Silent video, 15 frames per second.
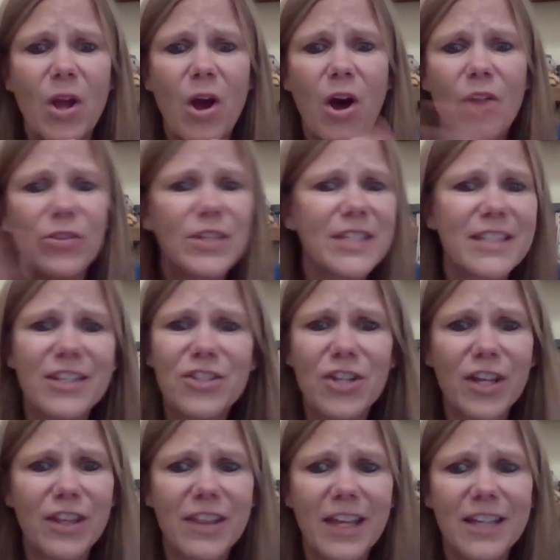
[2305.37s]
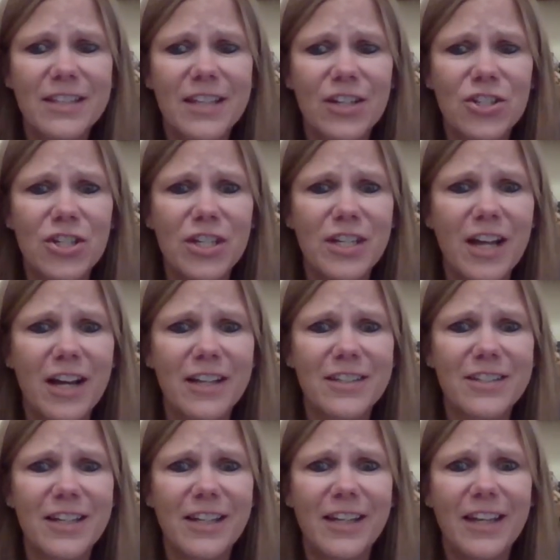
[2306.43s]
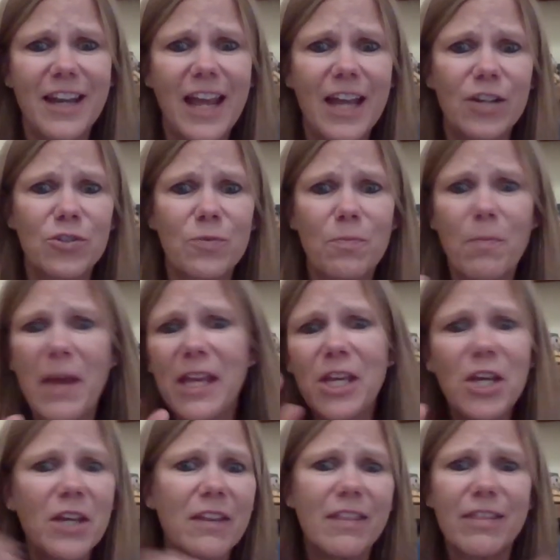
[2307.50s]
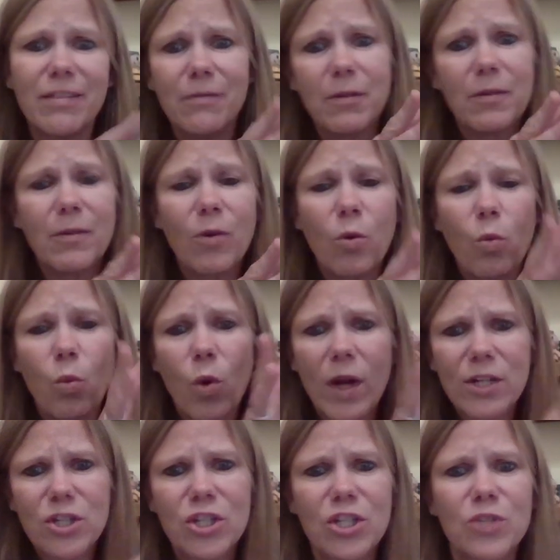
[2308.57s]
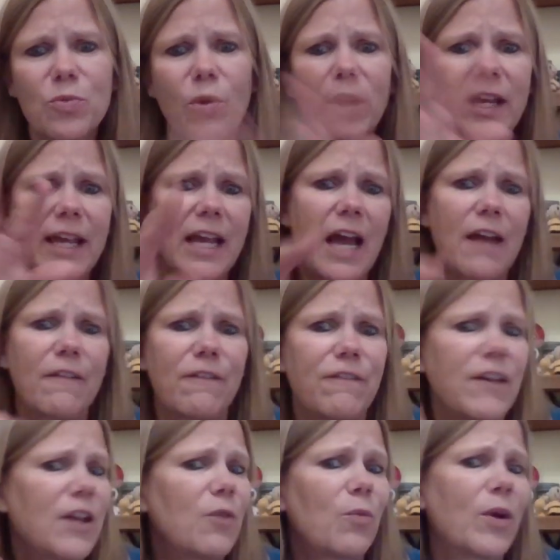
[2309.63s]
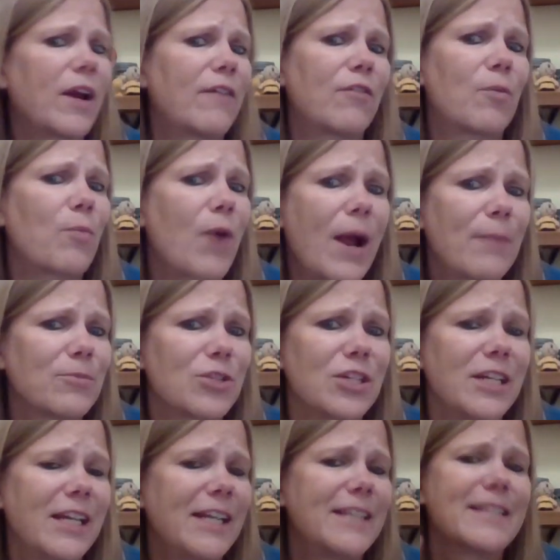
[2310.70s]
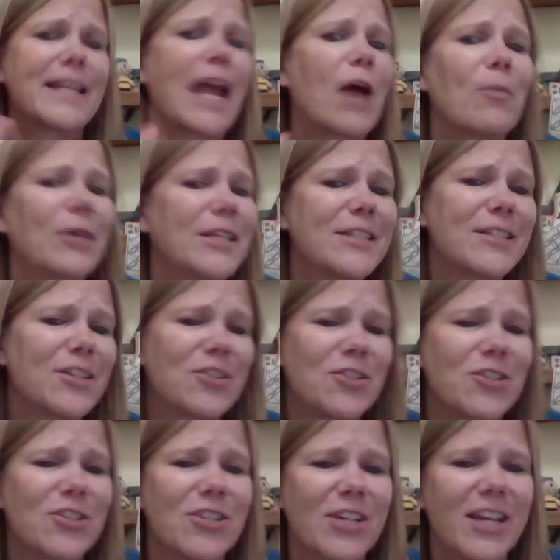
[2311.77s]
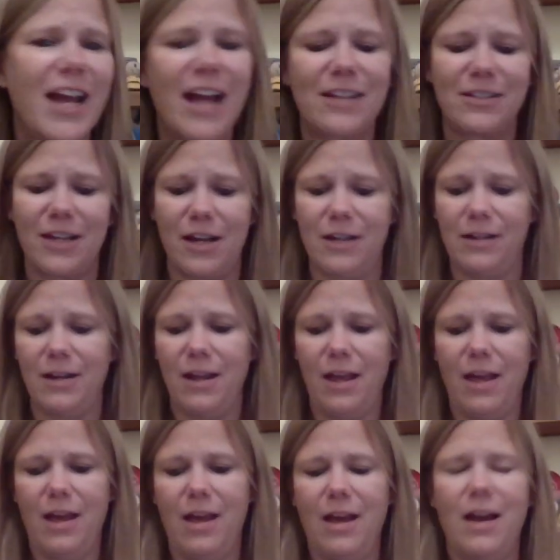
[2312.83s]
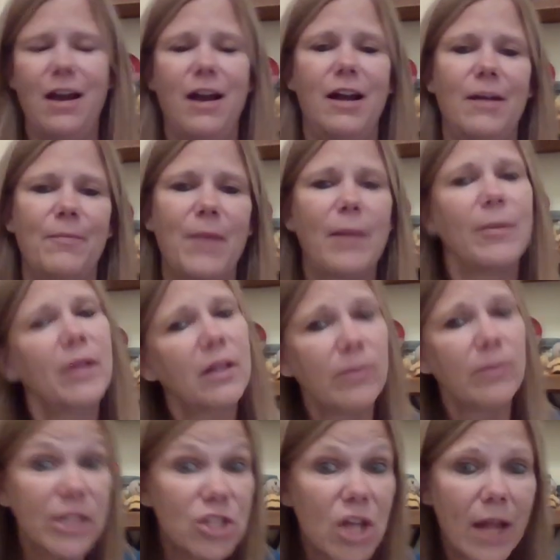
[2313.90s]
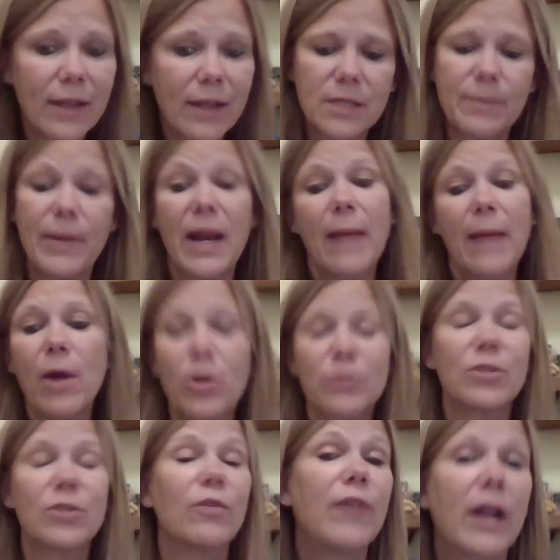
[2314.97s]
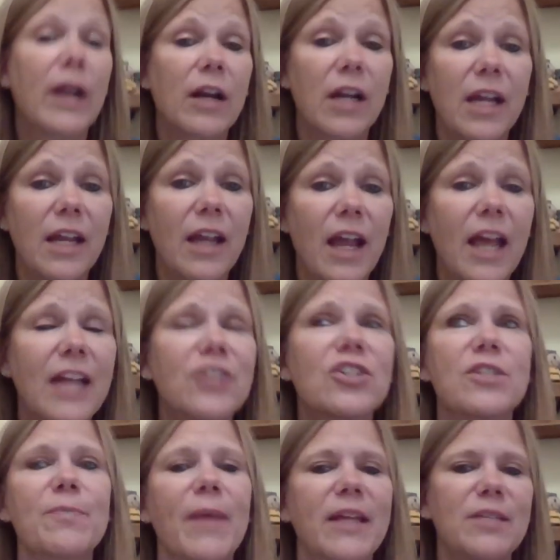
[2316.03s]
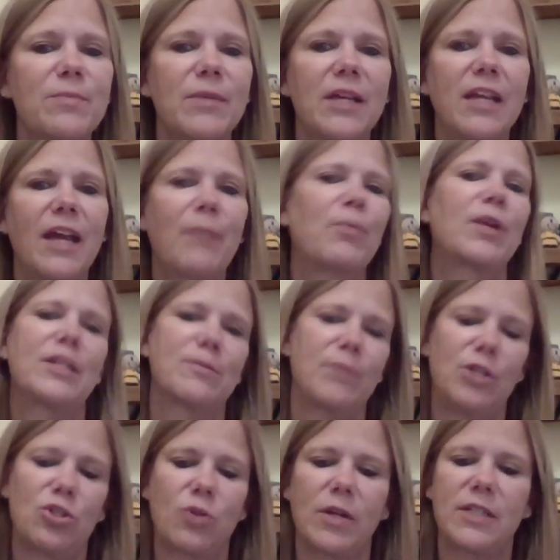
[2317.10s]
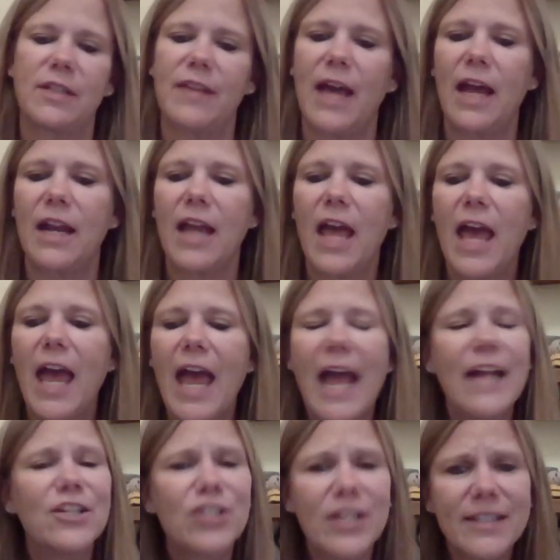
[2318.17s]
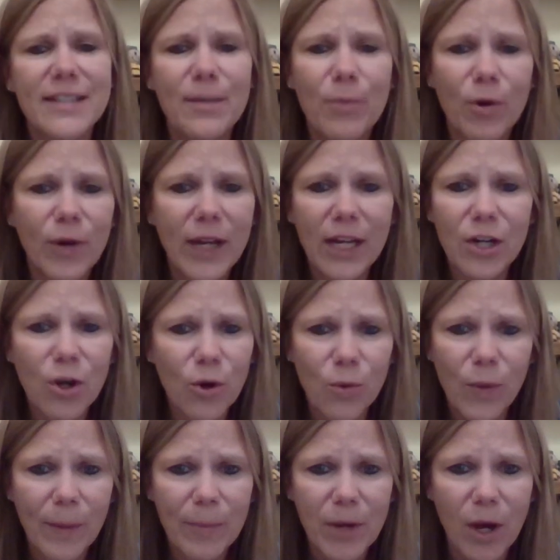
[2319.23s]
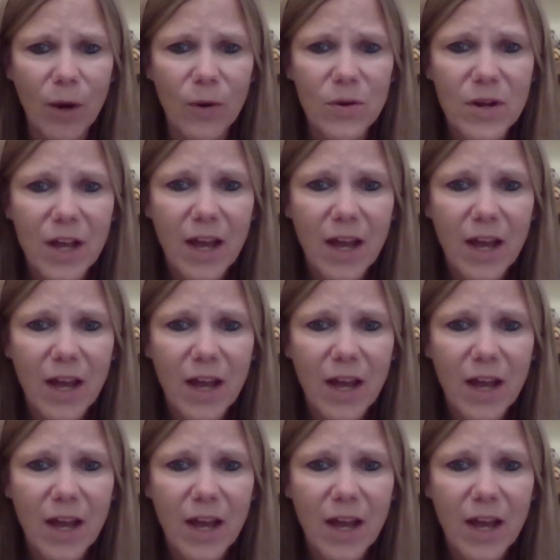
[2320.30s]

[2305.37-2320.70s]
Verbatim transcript: all the stitching things that she does and and making what she's working on fit whatever prompt she needs and how many stitches she got done. Um, I'm a little bit jealous, but I'm also very. It just makes me. It brings me joy to that. And Jessie Marie and her WIPGO